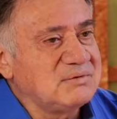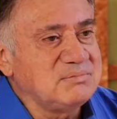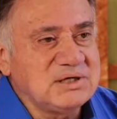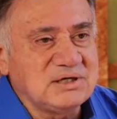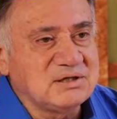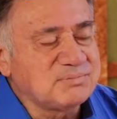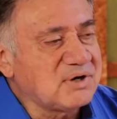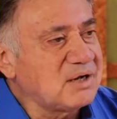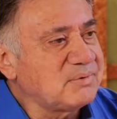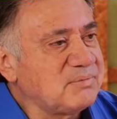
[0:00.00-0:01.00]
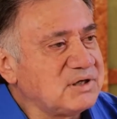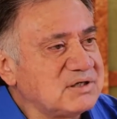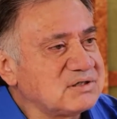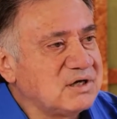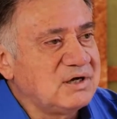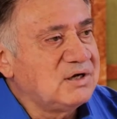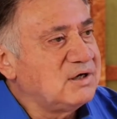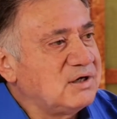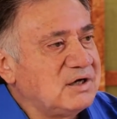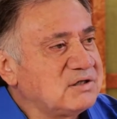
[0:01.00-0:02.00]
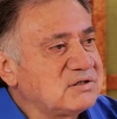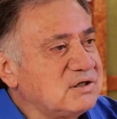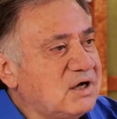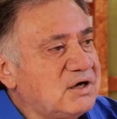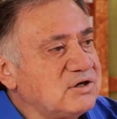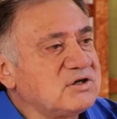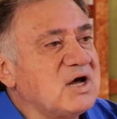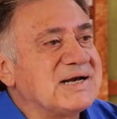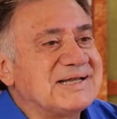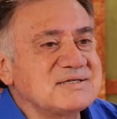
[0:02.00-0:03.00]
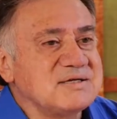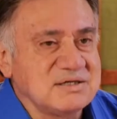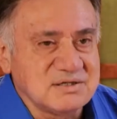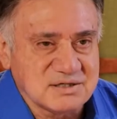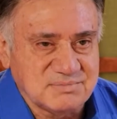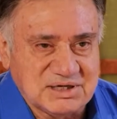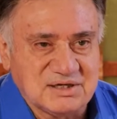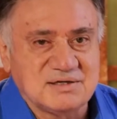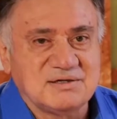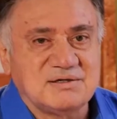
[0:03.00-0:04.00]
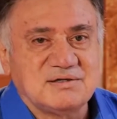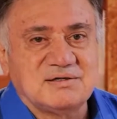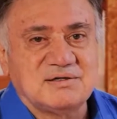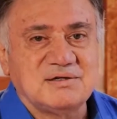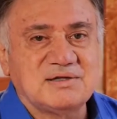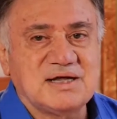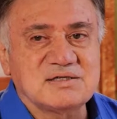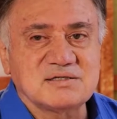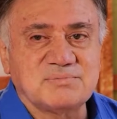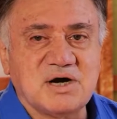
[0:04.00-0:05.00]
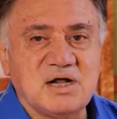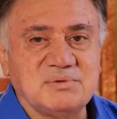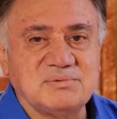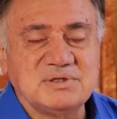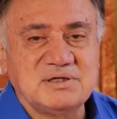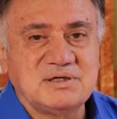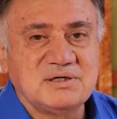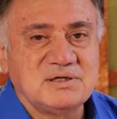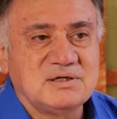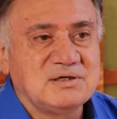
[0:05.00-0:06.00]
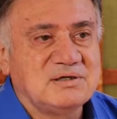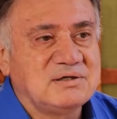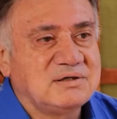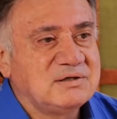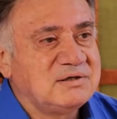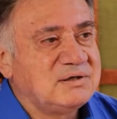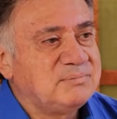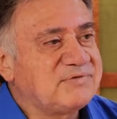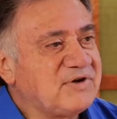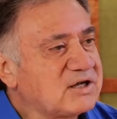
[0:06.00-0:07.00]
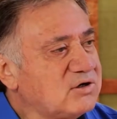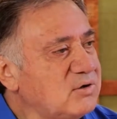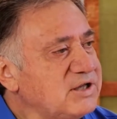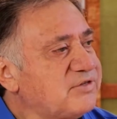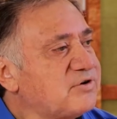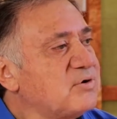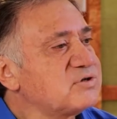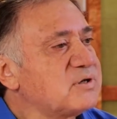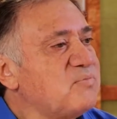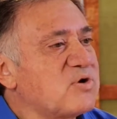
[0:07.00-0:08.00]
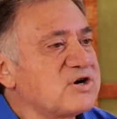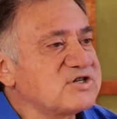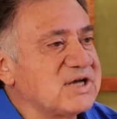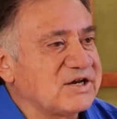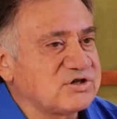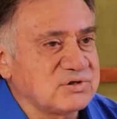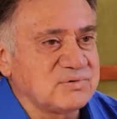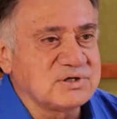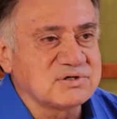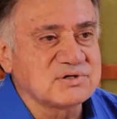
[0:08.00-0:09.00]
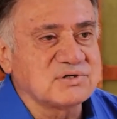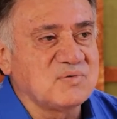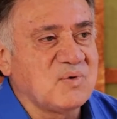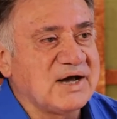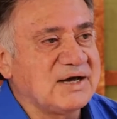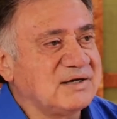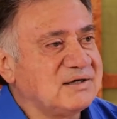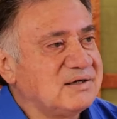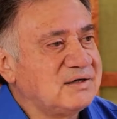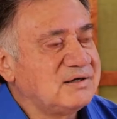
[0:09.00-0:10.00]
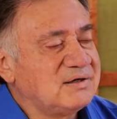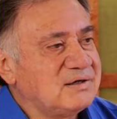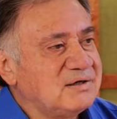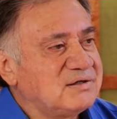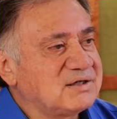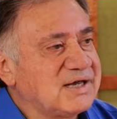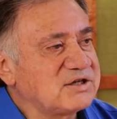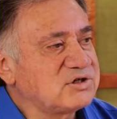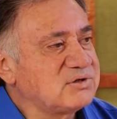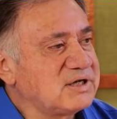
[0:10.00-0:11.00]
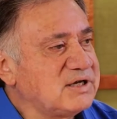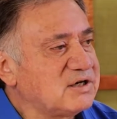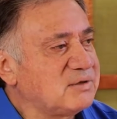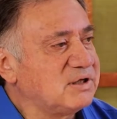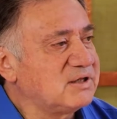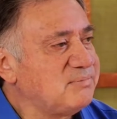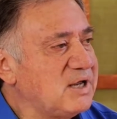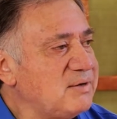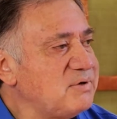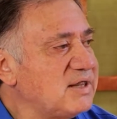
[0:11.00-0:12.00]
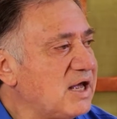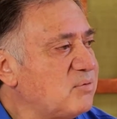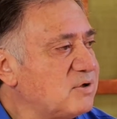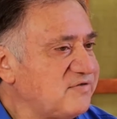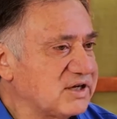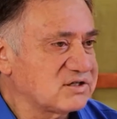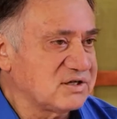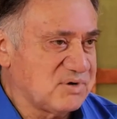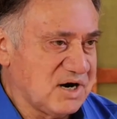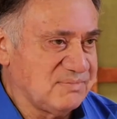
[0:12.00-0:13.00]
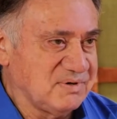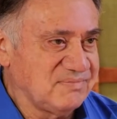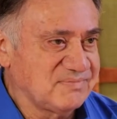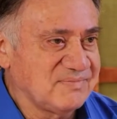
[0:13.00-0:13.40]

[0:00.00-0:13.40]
me. The problem is you're not listening to me. That's the problem. But if I could only throw some words at you in a certain way to get you to hear me, then maybe that would fix the problem.